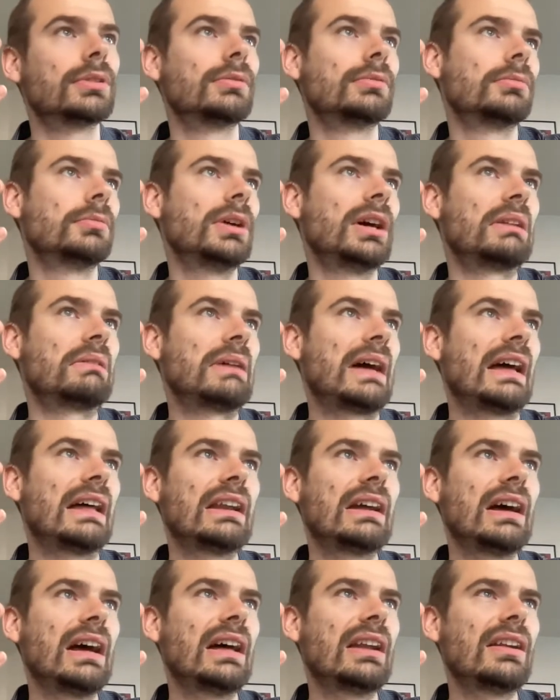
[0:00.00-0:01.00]
what
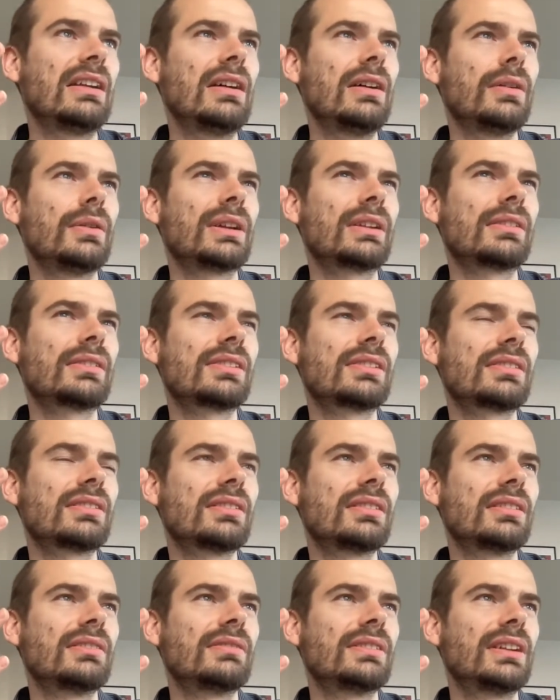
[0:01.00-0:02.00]
I don't know if
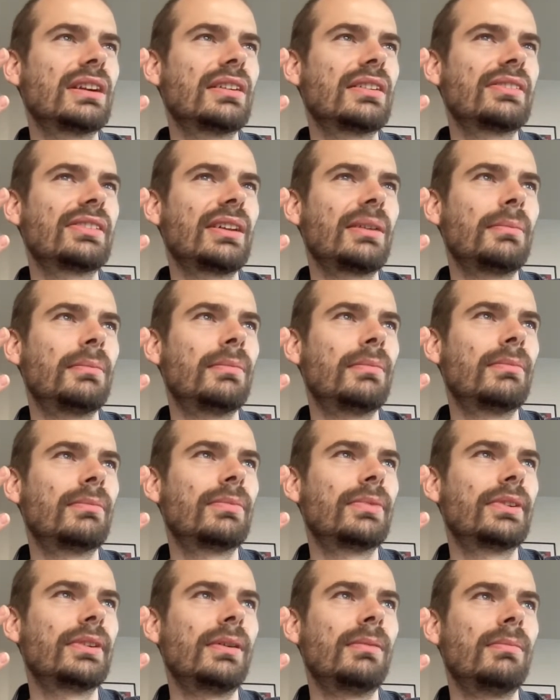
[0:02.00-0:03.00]
there are some
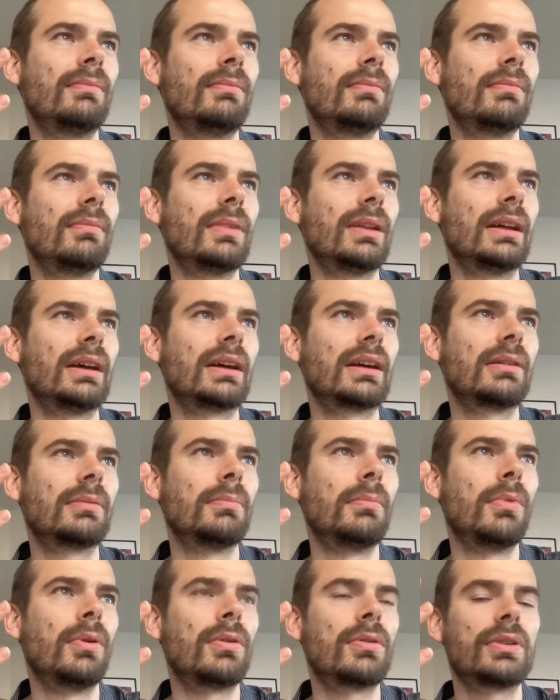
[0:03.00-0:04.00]
like
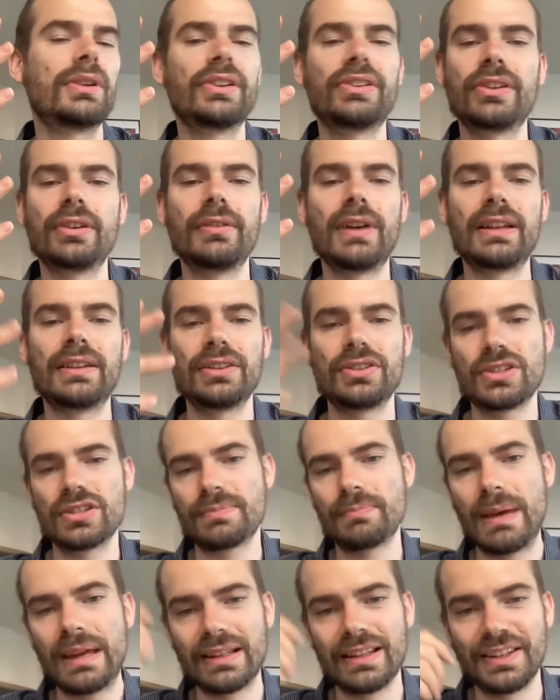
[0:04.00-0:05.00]
more disadvantages,
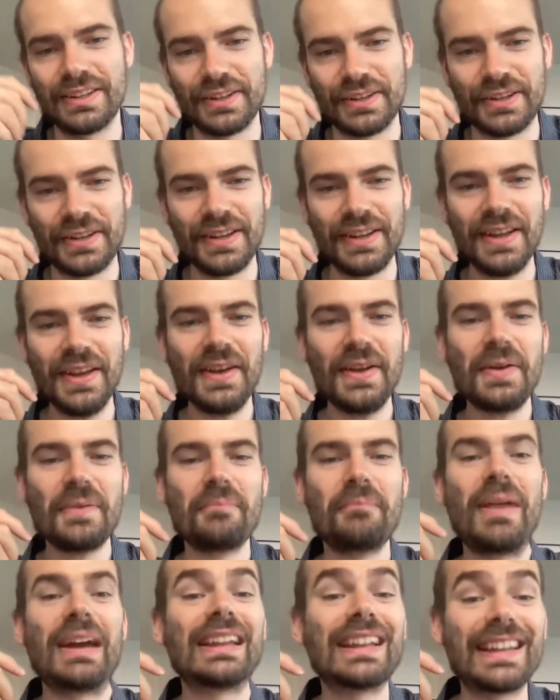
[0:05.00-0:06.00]
mainly
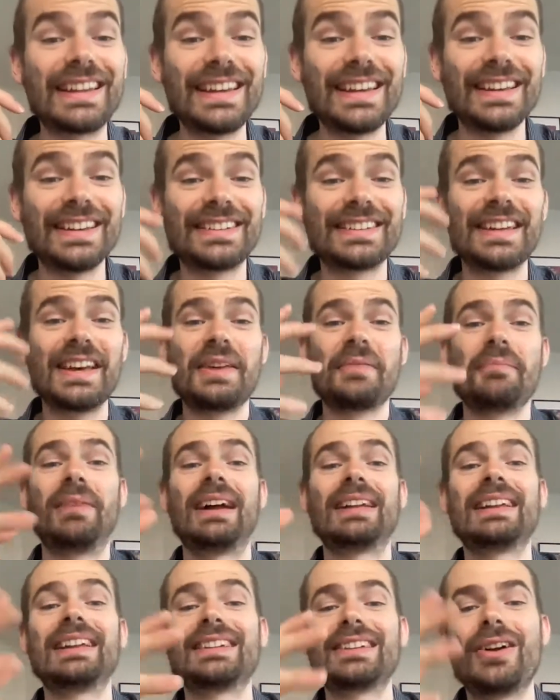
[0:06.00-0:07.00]
this,
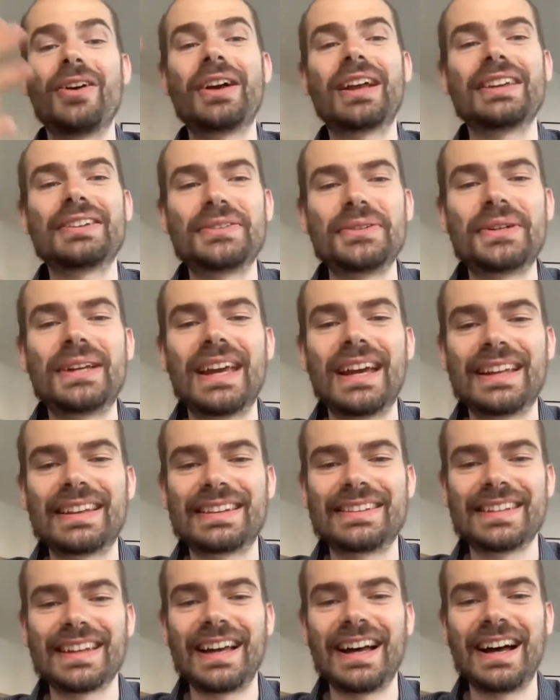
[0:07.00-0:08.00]
but as long as you
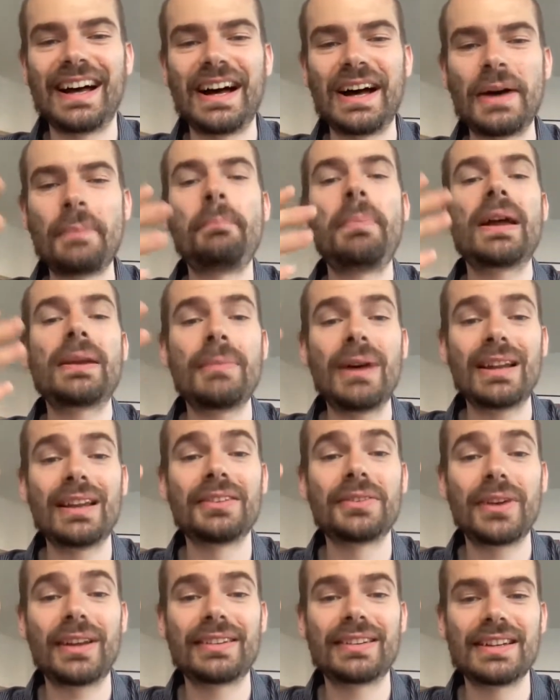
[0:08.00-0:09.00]
get a
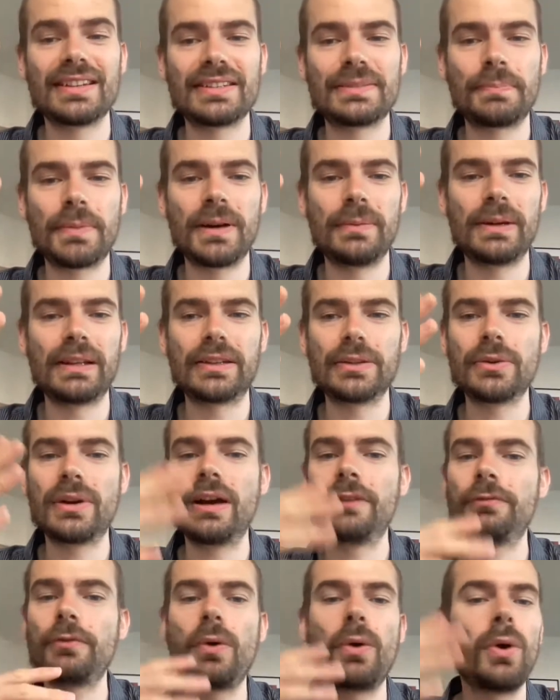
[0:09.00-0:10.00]
permanent residence permit, you
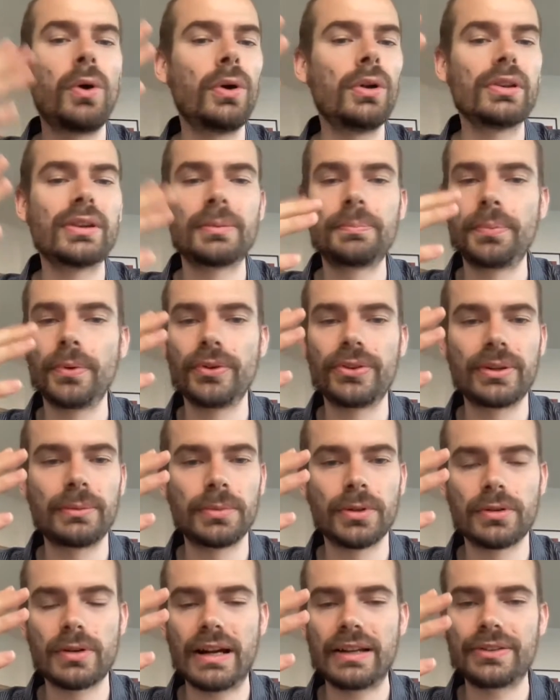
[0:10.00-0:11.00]
have all the
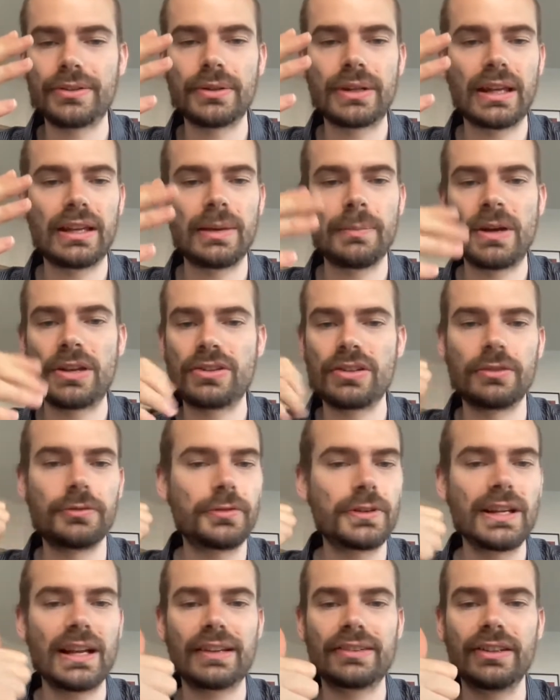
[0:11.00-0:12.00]
possible rights you can imagine:
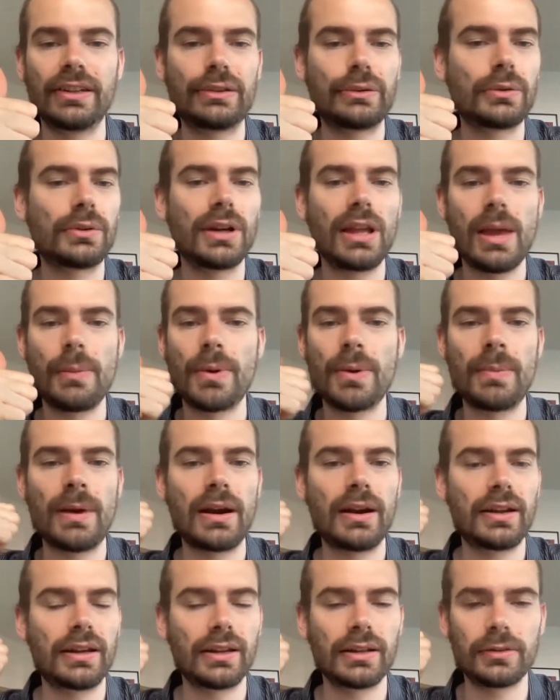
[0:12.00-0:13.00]
free access to the labor
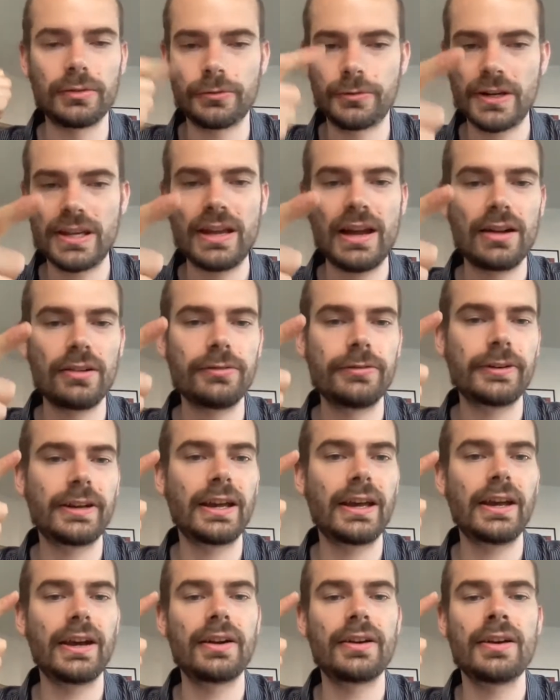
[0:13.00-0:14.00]
market, free
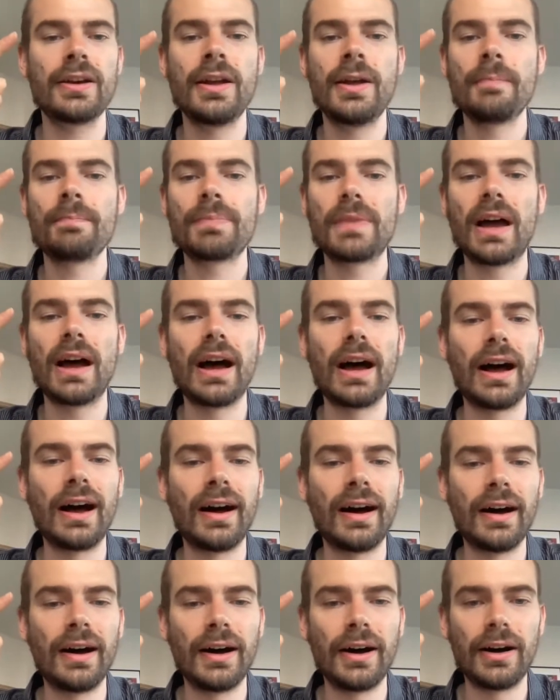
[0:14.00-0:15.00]
healthcare,
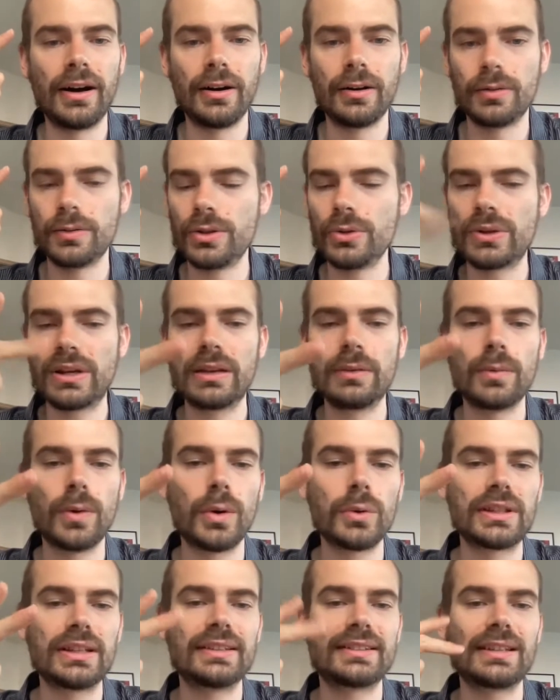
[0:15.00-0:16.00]
You can
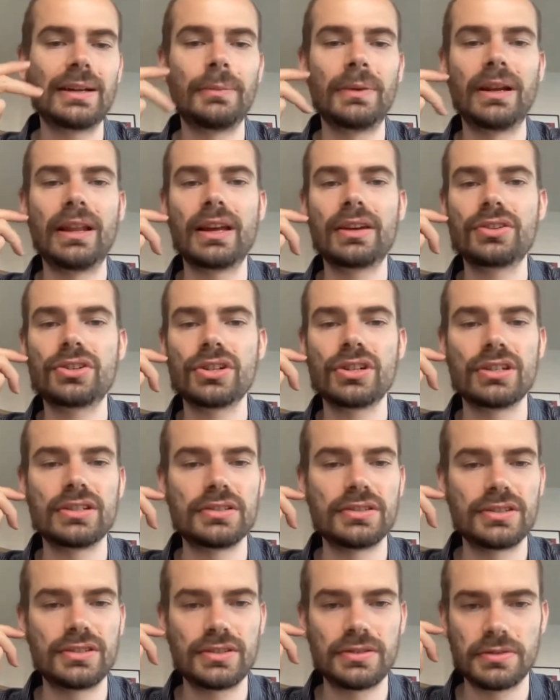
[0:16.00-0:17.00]
vote in some
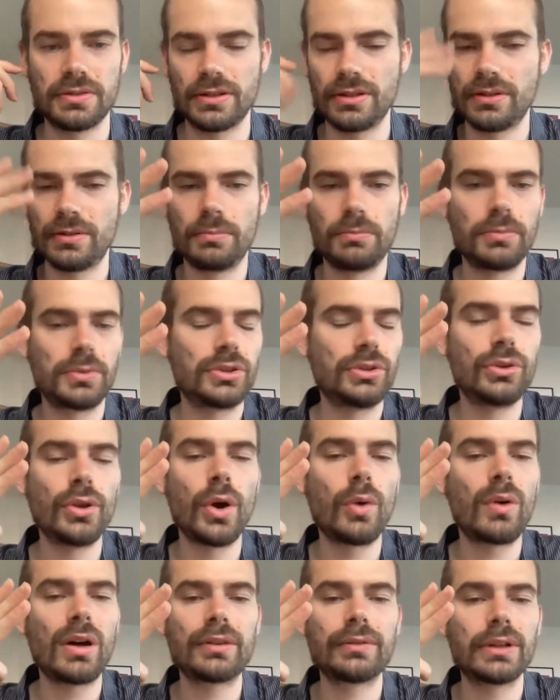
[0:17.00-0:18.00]
elections.
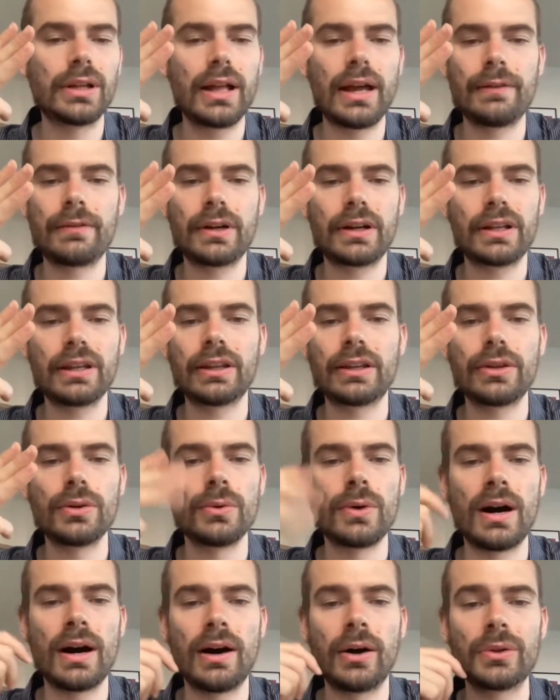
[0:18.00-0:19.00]
No one will ever kick
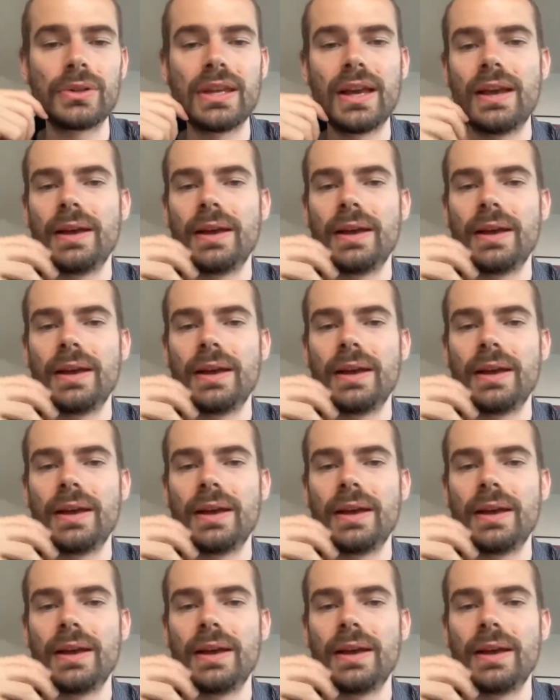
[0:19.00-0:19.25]
you out.